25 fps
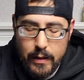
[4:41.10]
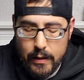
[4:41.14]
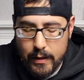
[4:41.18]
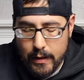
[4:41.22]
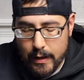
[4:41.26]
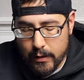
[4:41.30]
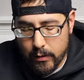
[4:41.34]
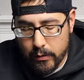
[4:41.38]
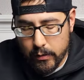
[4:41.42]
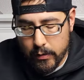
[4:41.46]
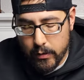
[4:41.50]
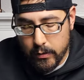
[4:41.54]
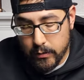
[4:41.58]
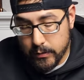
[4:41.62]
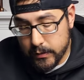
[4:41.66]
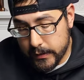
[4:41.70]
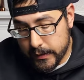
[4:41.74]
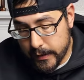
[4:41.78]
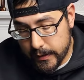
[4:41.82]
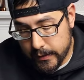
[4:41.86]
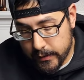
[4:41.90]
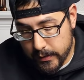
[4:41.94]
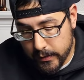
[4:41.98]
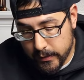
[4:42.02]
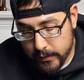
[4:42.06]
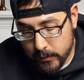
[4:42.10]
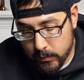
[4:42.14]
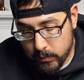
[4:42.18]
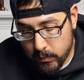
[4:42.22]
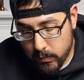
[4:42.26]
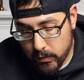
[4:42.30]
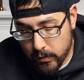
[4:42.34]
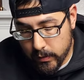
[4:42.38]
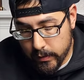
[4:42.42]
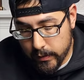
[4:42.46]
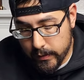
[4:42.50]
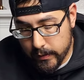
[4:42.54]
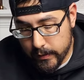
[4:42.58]
I don't know, St. John's
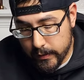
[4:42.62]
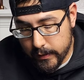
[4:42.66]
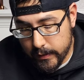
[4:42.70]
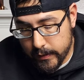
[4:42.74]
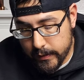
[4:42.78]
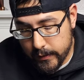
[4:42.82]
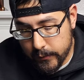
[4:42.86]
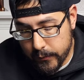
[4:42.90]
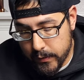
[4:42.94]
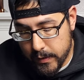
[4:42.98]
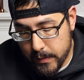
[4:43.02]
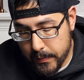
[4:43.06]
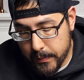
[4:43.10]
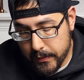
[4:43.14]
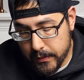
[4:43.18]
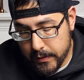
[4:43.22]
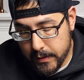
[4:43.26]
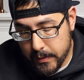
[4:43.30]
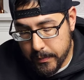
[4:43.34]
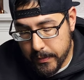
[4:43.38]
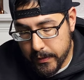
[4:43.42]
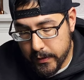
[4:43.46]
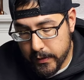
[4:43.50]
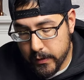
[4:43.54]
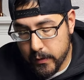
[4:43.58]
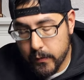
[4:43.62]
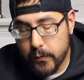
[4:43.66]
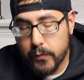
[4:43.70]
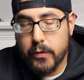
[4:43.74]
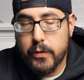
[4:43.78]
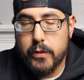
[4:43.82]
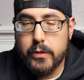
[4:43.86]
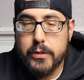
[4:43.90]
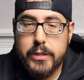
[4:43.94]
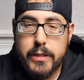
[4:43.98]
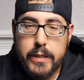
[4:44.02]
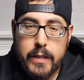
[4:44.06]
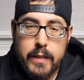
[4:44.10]
wort, if it's supposed to be good for
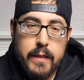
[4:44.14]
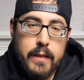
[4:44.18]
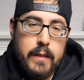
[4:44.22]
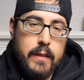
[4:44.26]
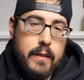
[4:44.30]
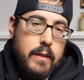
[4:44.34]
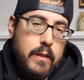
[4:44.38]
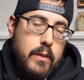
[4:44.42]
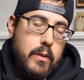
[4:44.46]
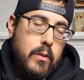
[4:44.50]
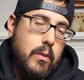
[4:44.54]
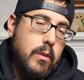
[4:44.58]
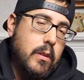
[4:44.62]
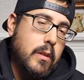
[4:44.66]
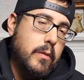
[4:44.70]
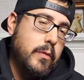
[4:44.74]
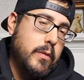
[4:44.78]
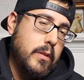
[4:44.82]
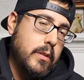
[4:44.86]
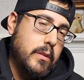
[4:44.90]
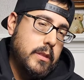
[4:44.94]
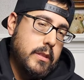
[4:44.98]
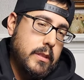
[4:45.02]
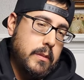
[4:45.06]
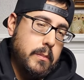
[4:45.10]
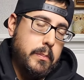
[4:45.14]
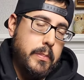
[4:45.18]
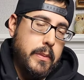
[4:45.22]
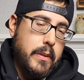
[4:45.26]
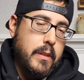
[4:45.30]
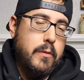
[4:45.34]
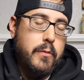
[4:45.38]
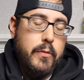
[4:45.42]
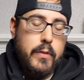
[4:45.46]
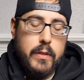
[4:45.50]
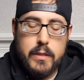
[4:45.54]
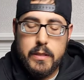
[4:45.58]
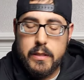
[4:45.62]
your skin or if there's a
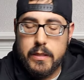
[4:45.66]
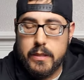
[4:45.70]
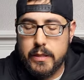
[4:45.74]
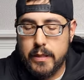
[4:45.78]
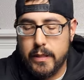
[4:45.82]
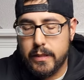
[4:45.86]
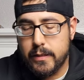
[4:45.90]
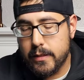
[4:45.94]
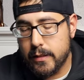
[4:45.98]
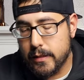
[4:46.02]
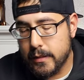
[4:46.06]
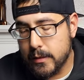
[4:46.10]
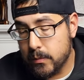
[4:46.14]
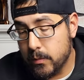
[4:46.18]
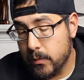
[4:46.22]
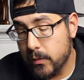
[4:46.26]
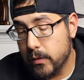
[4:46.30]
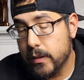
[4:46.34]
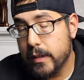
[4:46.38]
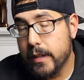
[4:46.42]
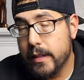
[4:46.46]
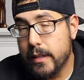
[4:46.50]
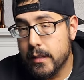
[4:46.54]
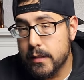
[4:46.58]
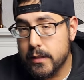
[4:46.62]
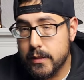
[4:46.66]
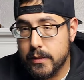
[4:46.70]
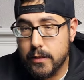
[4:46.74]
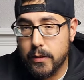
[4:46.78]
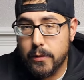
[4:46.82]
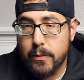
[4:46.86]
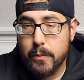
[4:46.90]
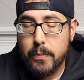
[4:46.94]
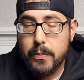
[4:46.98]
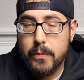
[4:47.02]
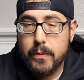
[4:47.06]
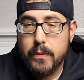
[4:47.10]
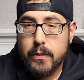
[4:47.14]
benefits to St. John's wort in a
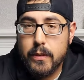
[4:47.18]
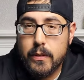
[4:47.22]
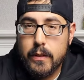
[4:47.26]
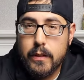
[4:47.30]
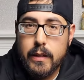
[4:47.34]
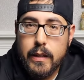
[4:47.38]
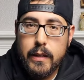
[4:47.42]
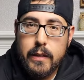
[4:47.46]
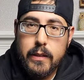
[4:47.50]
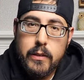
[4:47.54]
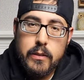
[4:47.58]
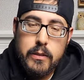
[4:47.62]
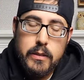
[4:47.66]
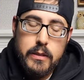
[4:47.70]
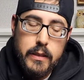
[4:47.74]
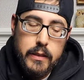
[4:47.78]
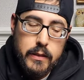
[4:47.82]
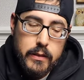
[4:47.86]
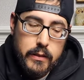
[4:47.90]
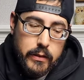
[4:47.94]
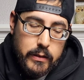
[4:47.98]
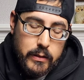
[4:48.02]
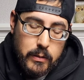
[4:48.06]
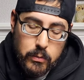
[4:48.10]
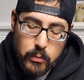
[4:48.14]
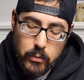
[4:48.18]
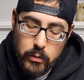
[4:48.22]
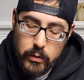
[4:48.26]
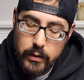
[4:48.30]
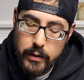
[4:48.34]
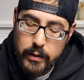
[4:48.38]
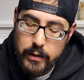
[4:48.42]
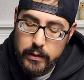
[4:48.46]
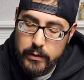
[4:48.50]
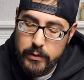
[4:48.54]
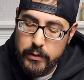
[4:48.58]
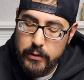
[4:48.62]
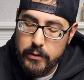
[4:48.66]
soap. I know St. John's wort
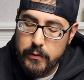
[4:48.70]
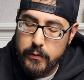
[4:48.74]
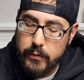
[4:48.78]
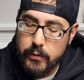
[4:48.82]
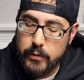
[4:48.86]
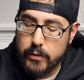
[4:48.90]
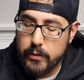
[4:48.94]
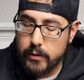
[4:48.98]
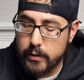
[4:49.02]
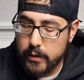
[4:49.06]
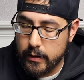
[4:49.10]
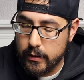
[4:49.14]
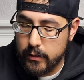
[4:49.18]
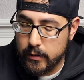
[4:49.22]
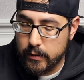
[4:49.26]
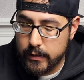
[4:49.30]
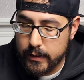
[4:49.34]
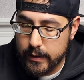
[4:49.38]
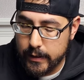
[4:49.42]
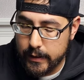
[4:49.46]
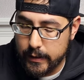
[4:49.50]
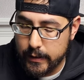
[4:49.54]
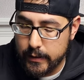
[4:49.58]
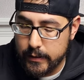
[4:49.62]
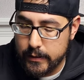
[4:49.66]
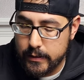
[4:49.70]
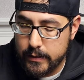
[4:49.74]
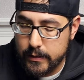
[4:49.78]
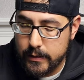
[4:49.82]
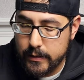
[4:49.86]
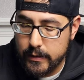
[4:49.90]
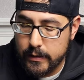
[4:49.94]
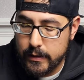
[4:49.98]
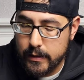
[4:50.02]
is used for other things